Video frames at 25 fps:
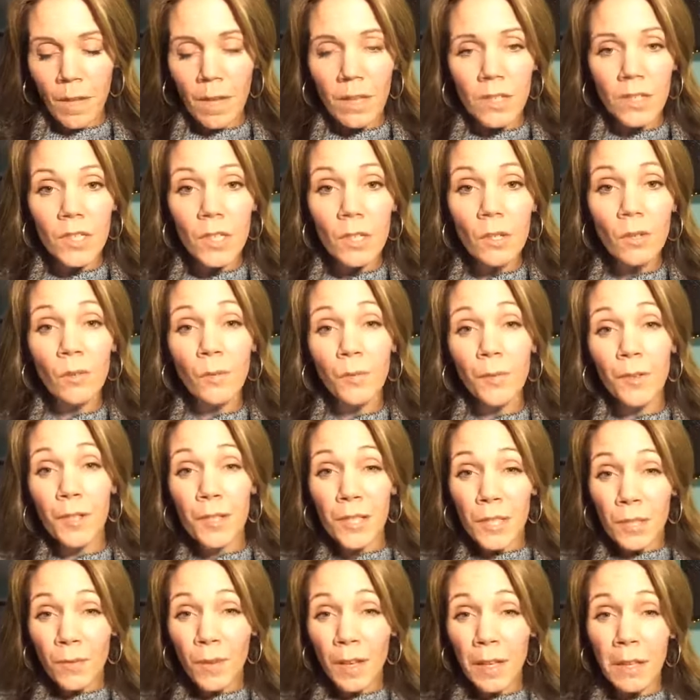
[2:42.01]
So
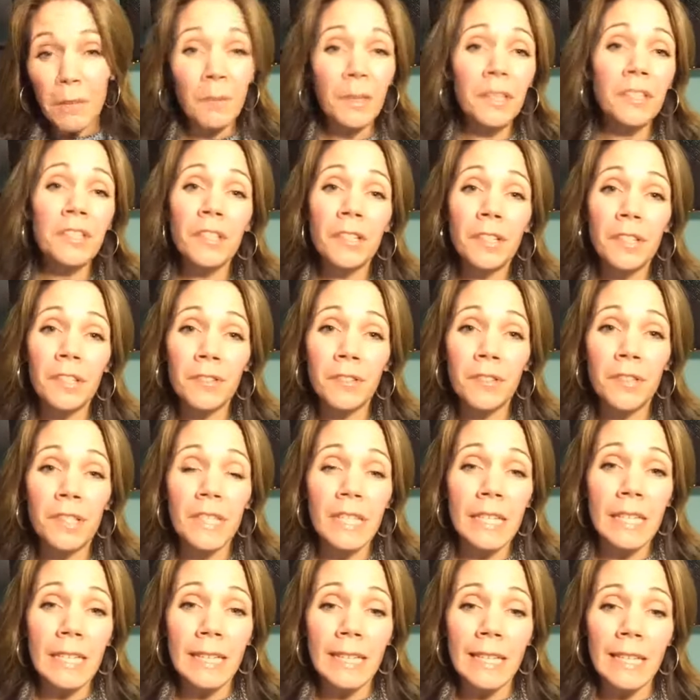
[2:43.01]
first of all, I want you to
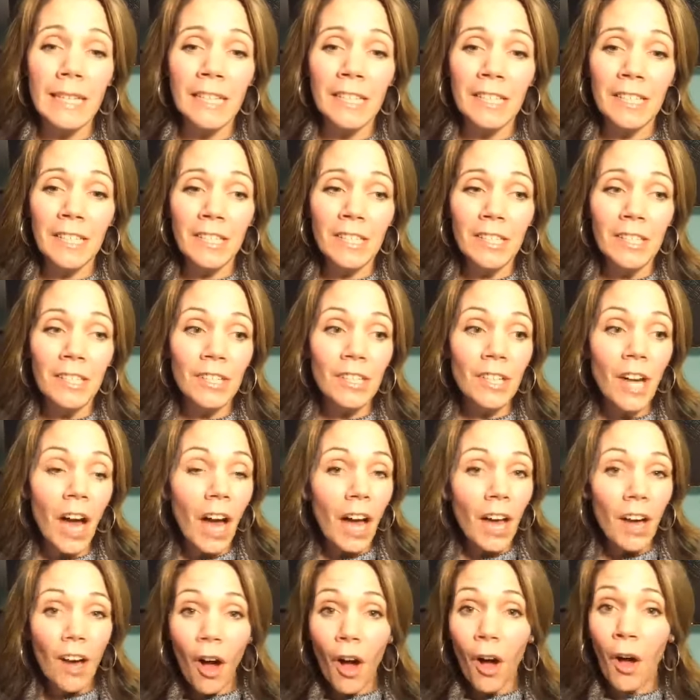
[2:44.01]
understand that
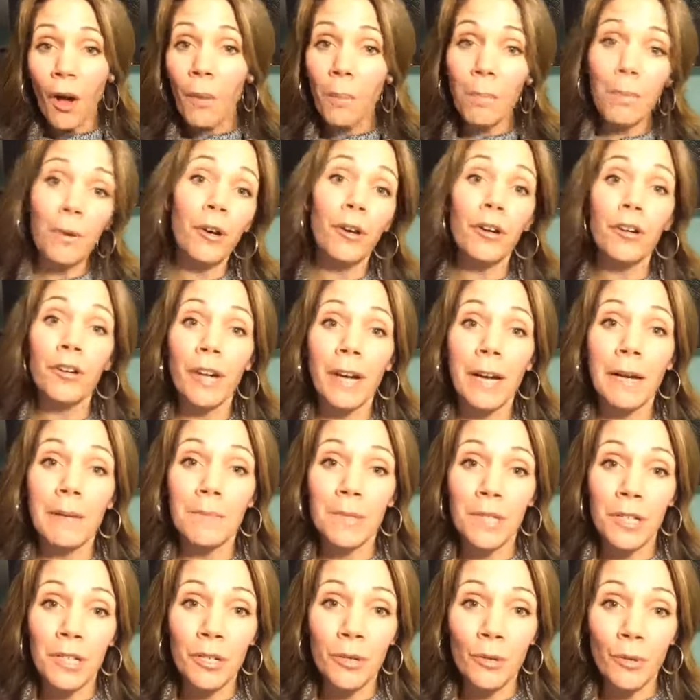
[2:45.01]
not all programs
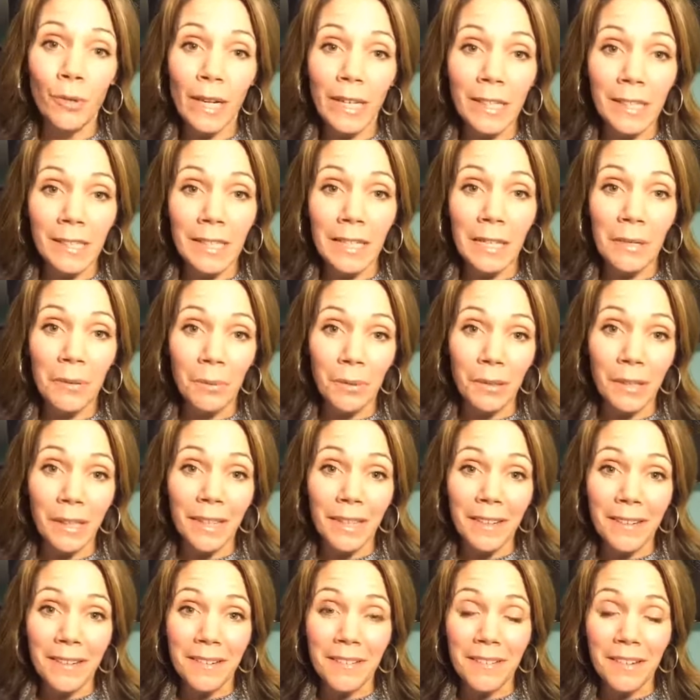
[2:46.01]
are created
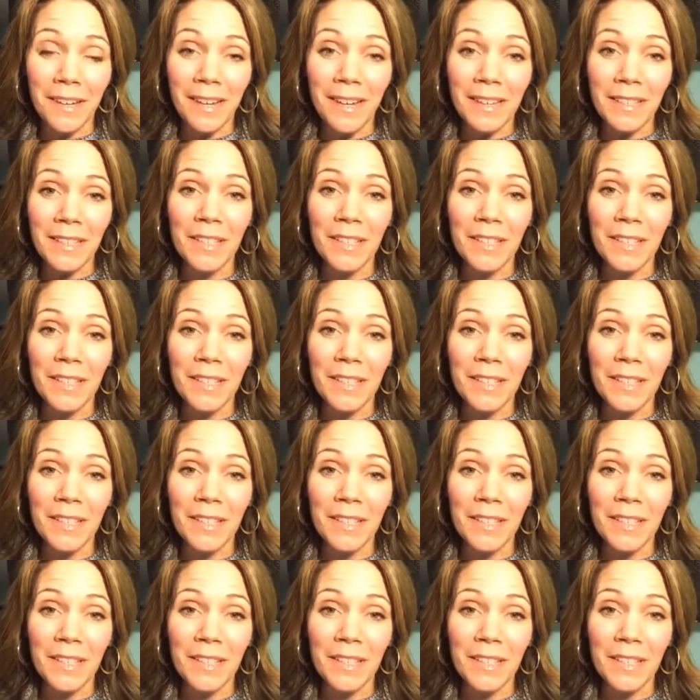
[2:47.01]
equally, okay?